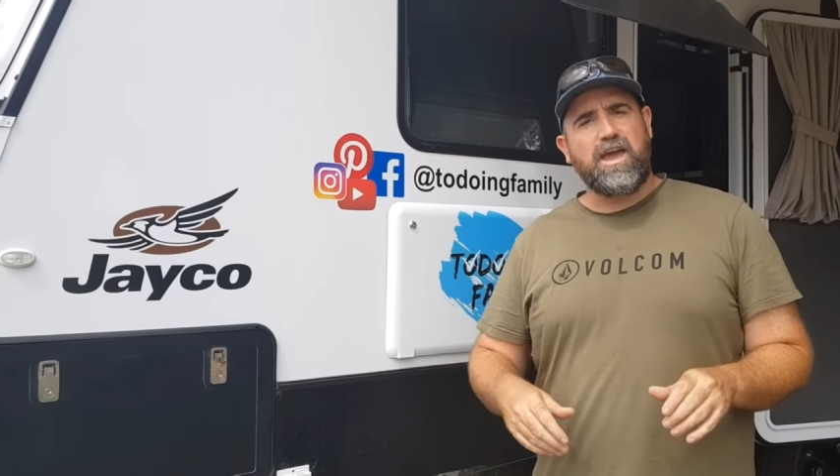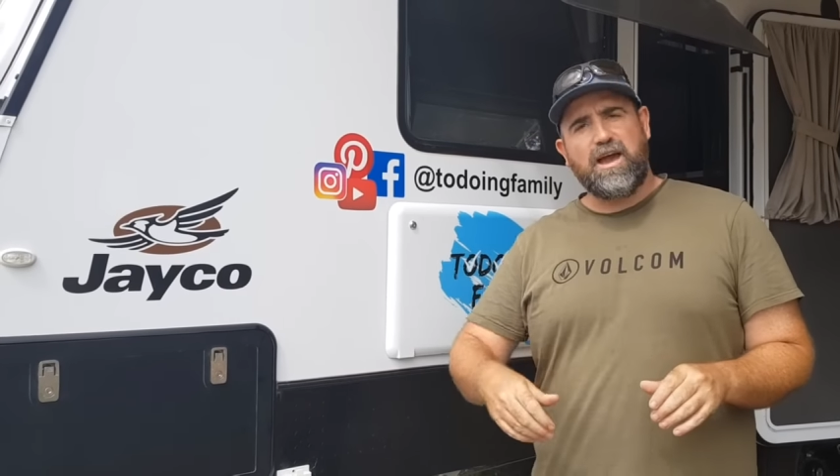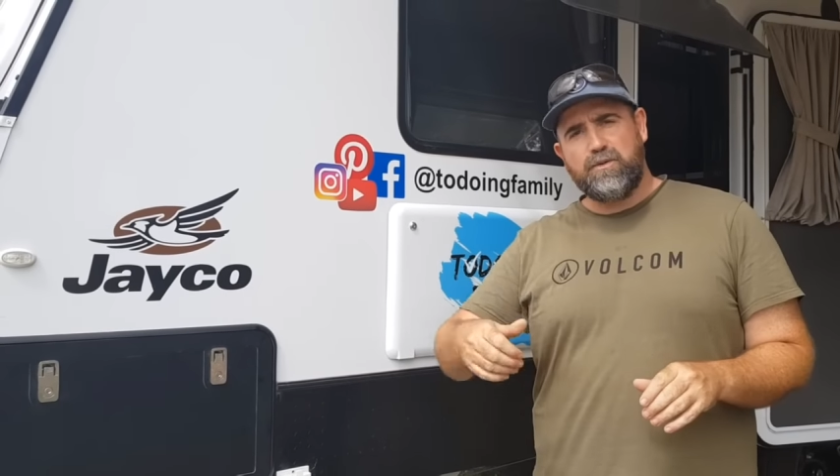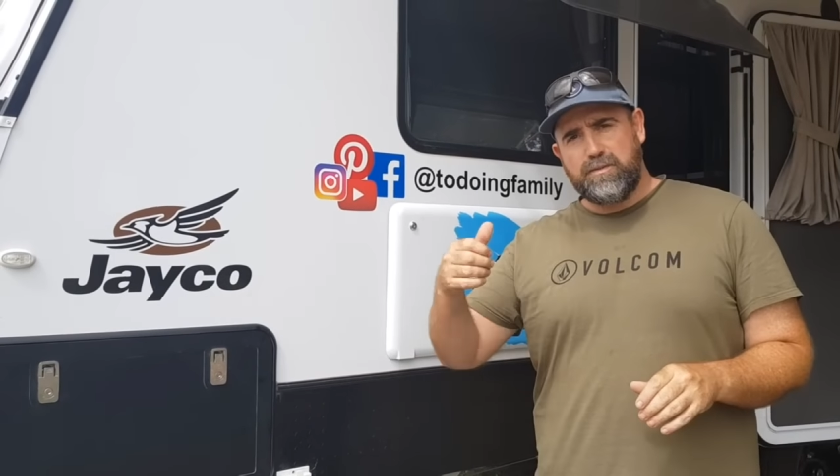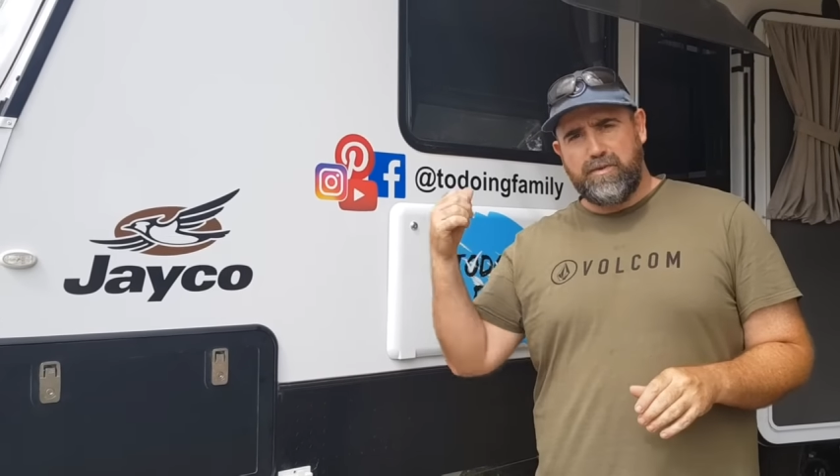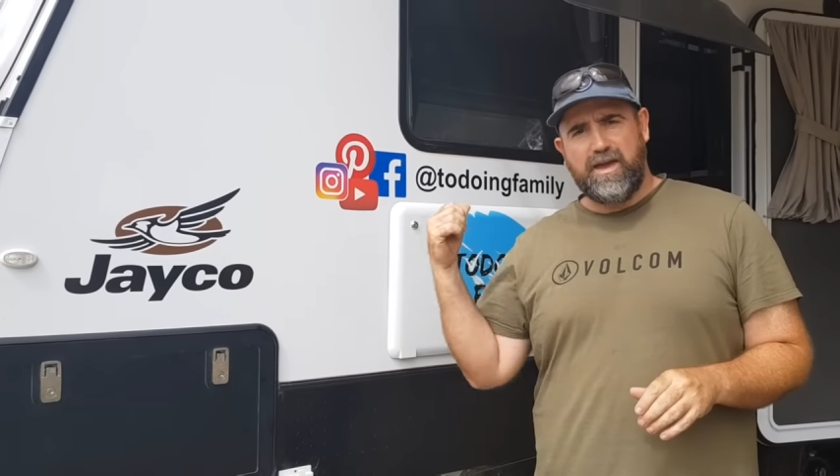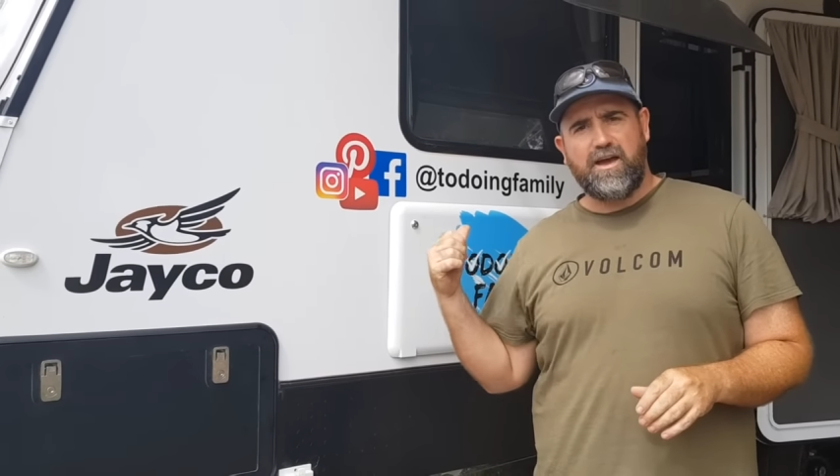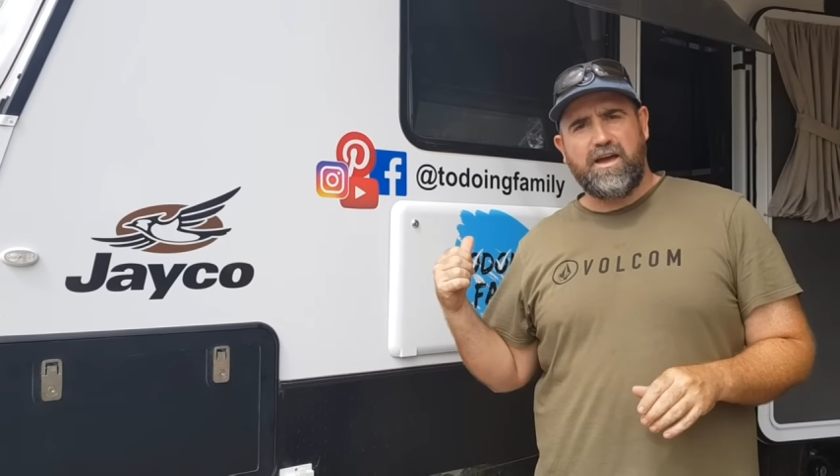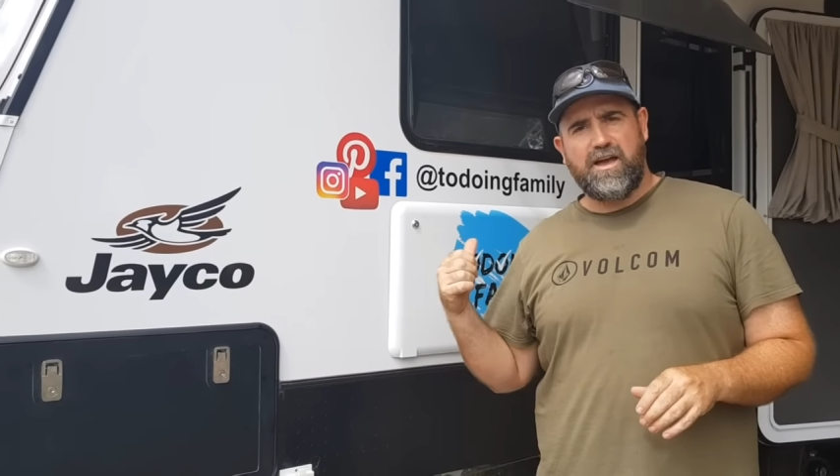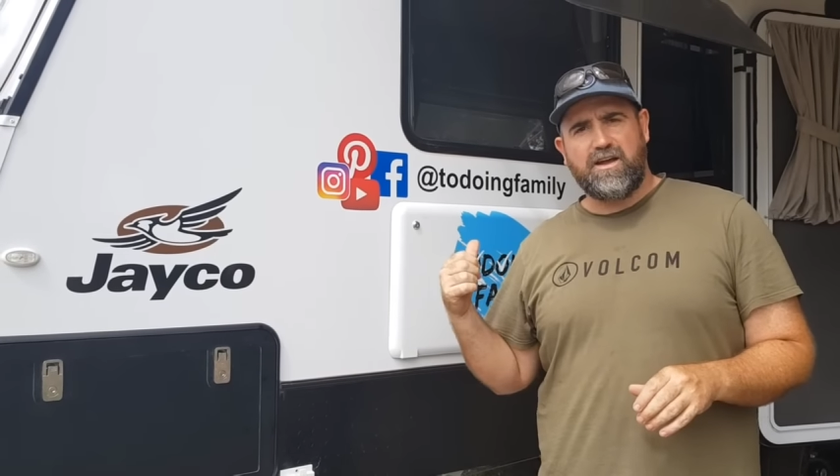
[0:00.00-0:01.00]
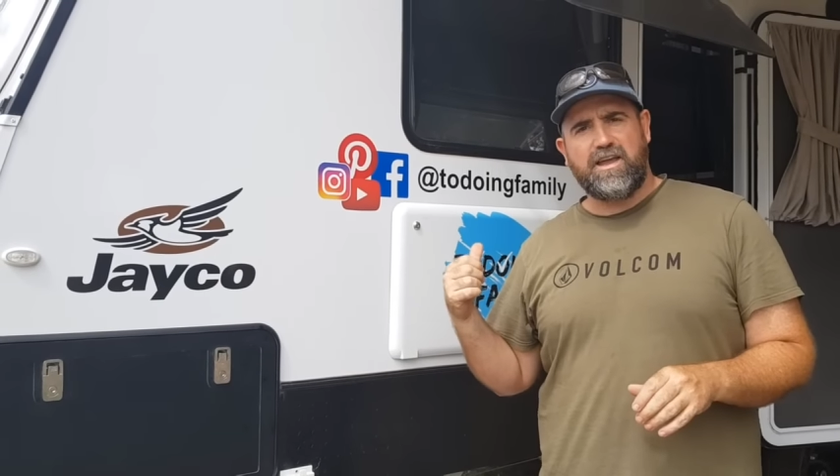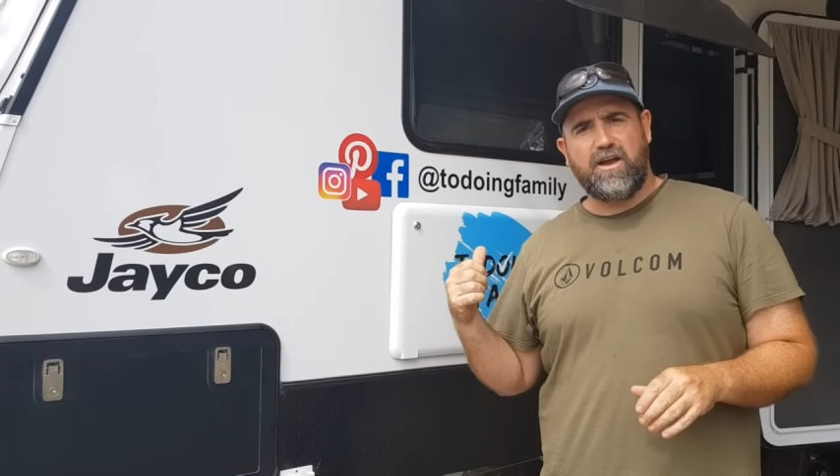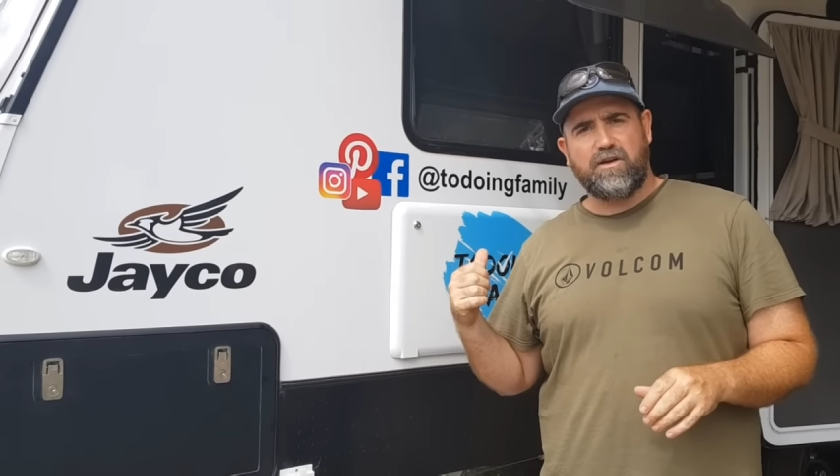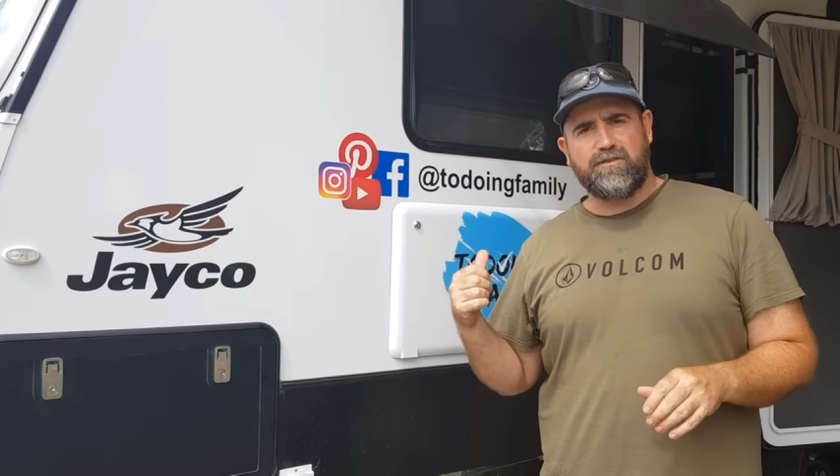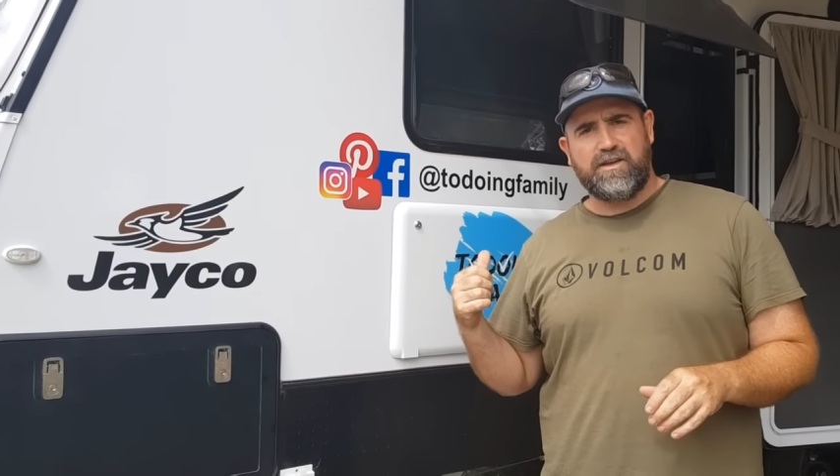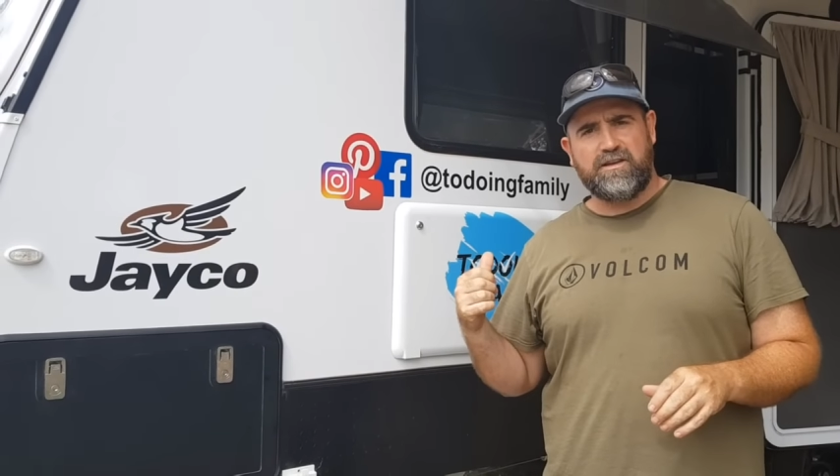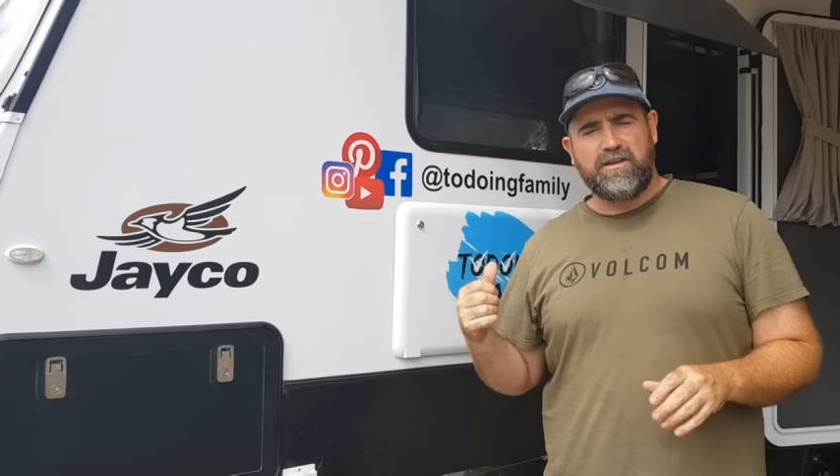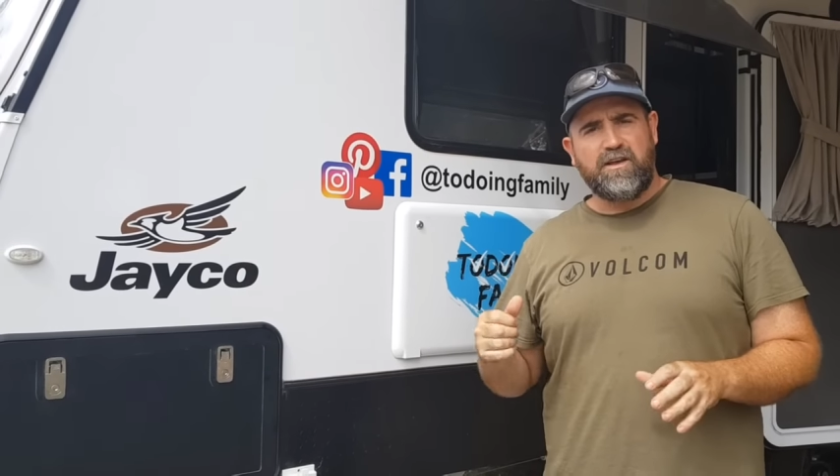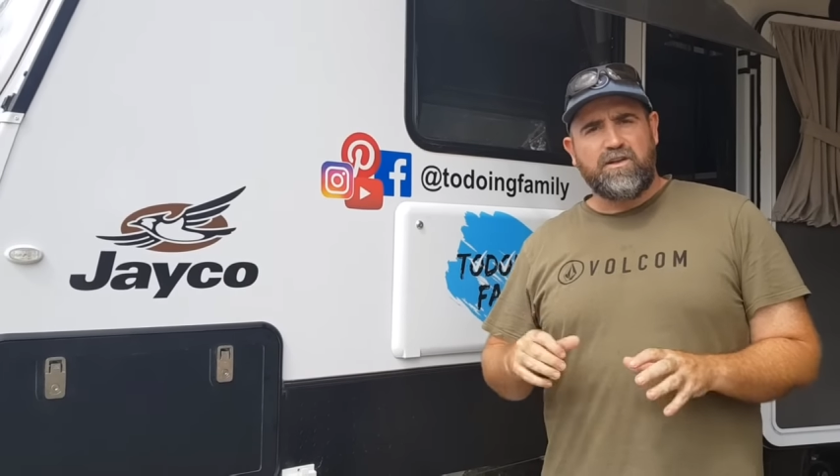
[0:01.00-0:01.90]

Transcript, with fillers: how we power our caravan.